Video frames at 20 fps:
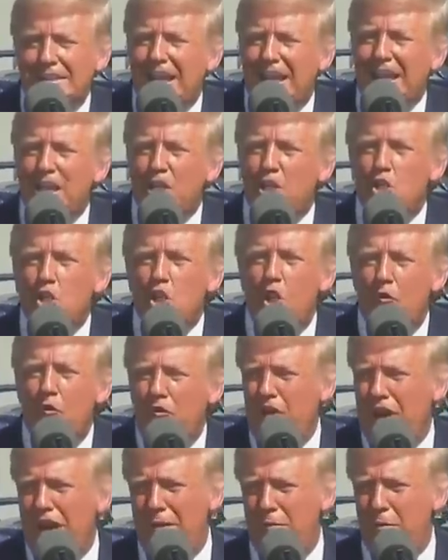like so
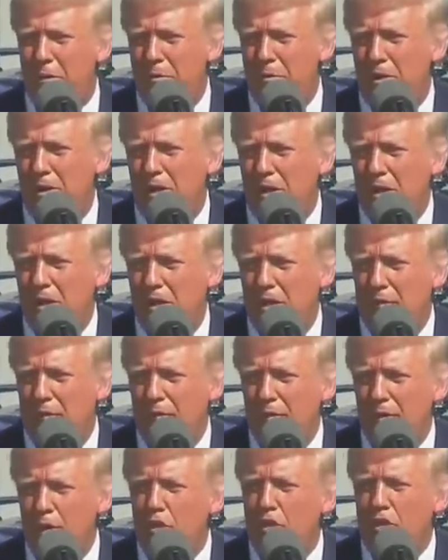flammable.
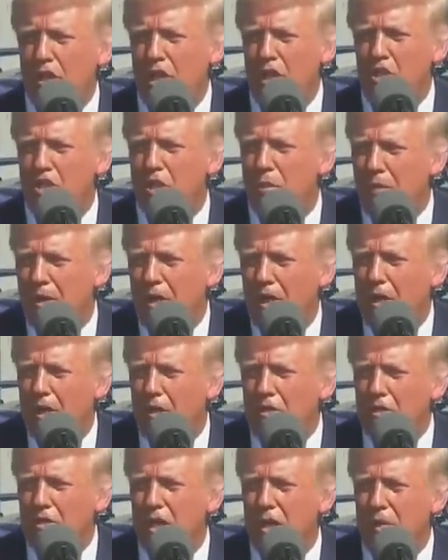You touch them and it
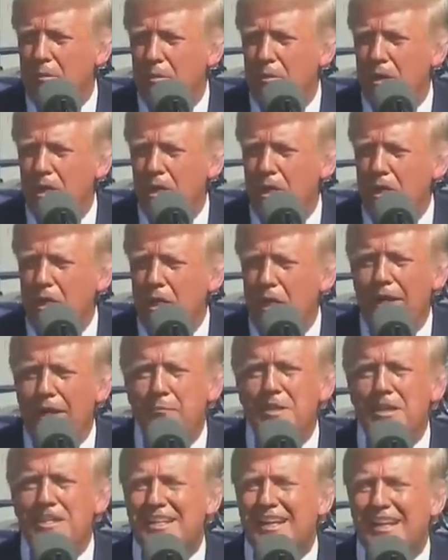goes up.
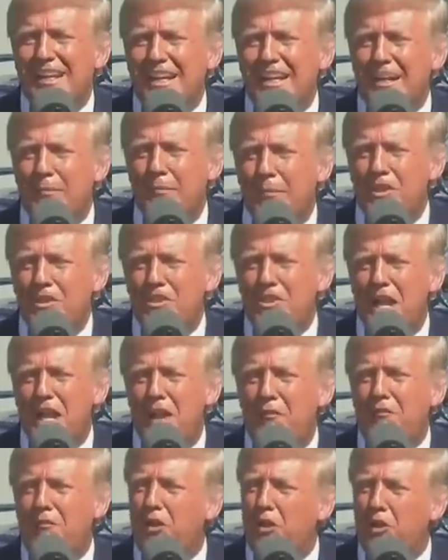I've been telling them this
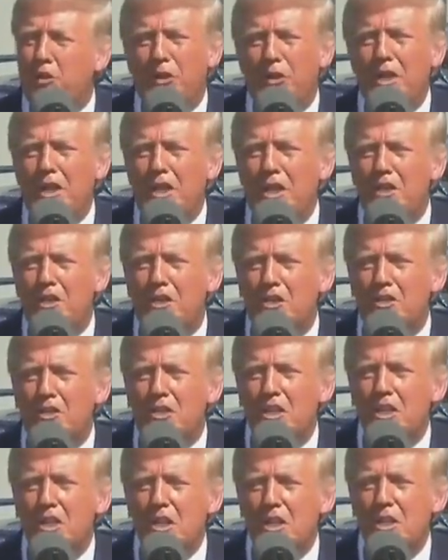now for three
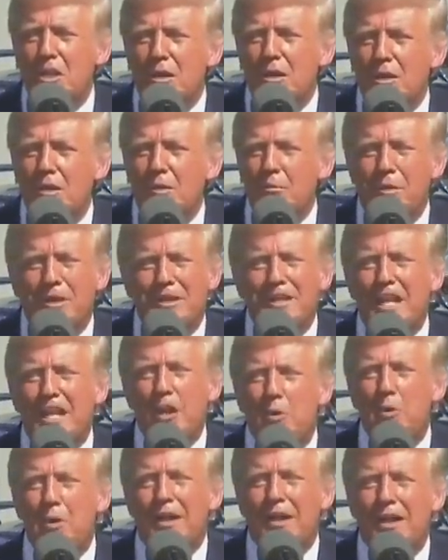years, but they
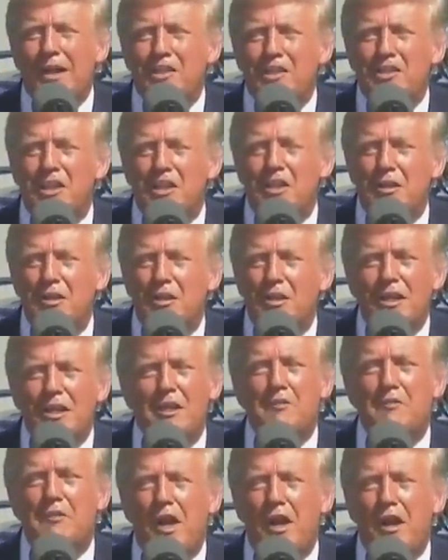don't want to listen.
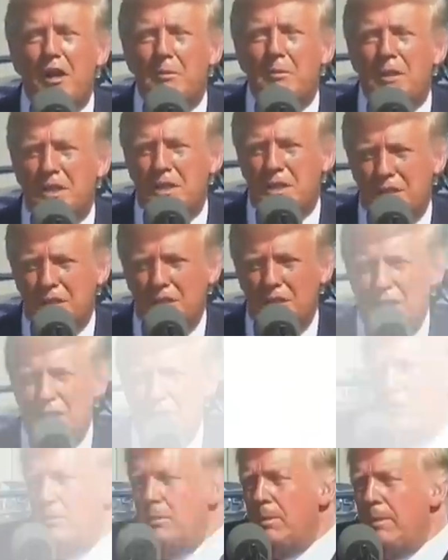The environment.
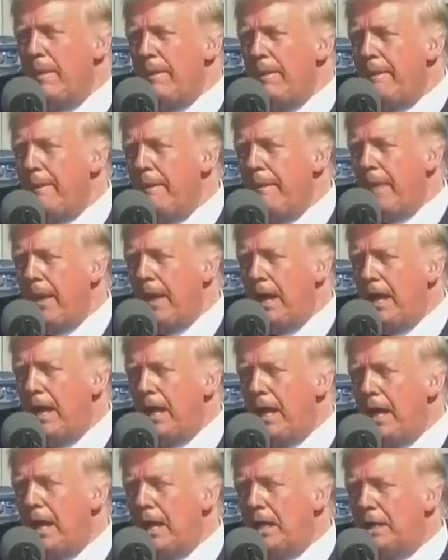
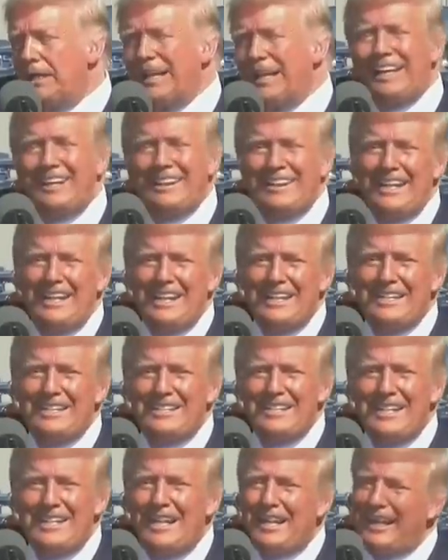Uh, little
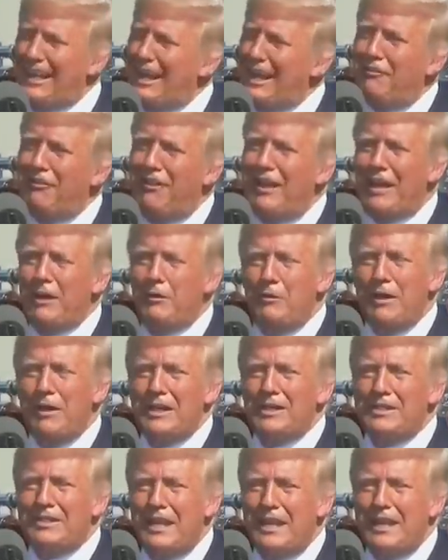things, and they laugh at it
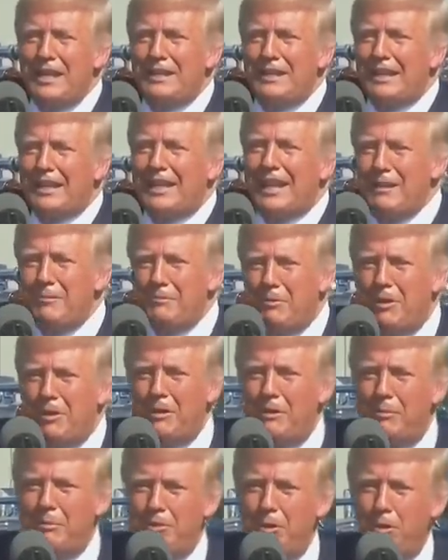when I say it. The light
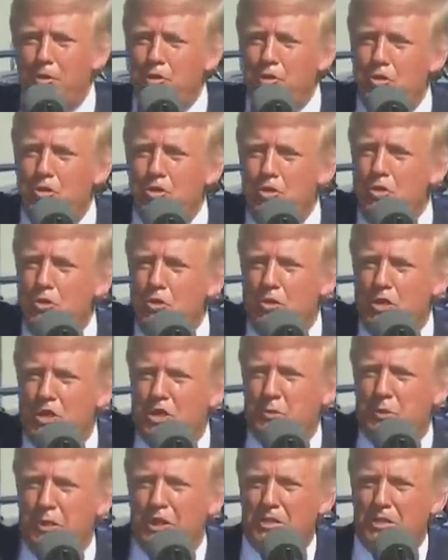bulb, those new
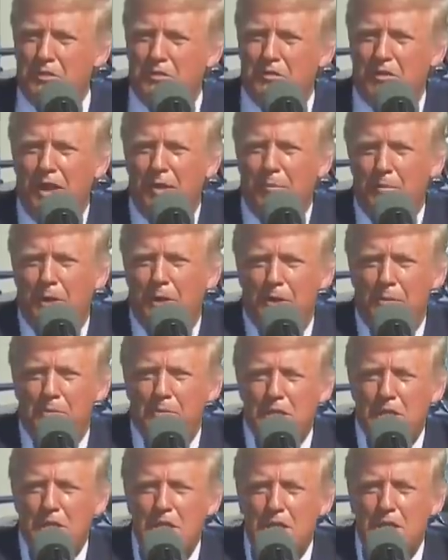expensive light
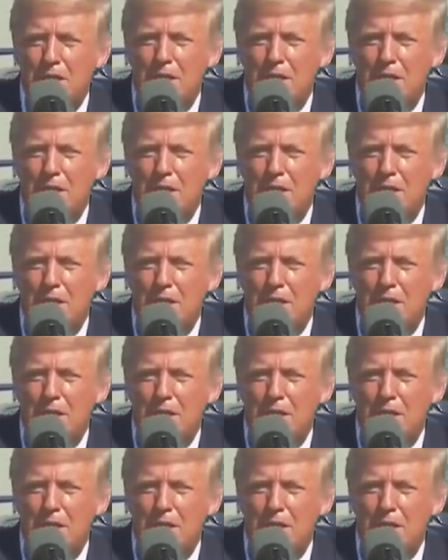bulbs.